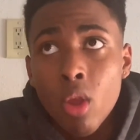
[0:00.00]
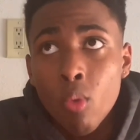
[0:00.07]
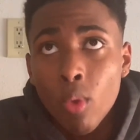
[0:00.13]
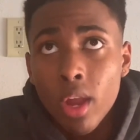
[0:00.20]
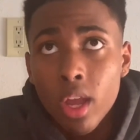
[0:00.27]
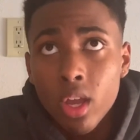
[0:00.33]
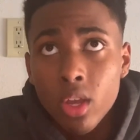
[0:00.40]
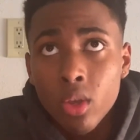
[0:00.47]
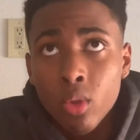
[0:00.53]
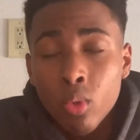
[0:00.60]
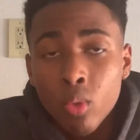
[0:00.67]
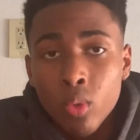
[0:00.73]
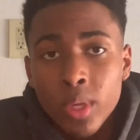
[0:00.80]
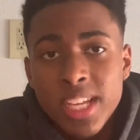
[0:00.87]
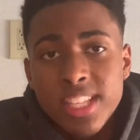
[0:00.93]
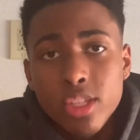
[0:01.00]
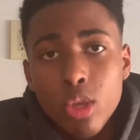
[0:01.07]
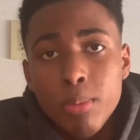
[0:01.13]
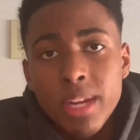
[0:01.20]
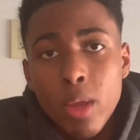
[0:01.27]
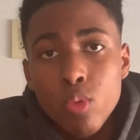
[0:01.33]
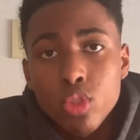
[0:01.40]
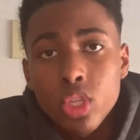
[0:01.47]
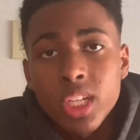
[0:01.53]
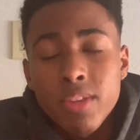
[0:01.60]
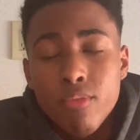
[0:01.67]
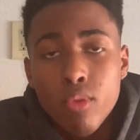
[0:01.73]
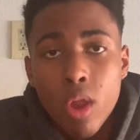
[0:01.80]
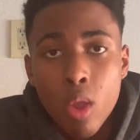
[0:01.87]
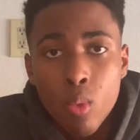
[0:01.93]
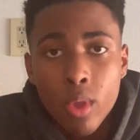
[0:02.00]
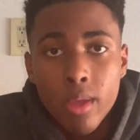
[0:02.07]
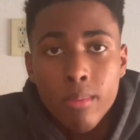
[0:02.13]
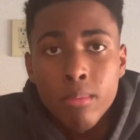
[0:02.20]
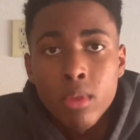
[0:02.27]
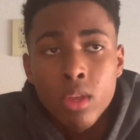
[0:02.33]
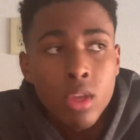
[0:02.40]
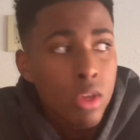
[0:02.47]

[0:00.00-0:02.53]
around, he told me that we was gonna leave around 1.